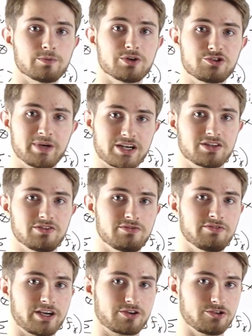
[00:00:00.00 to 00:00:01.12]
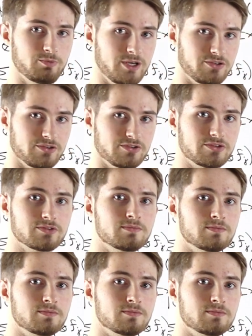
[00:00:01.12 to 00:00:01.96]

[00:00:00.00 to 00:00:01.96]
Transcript: respective vector spaces.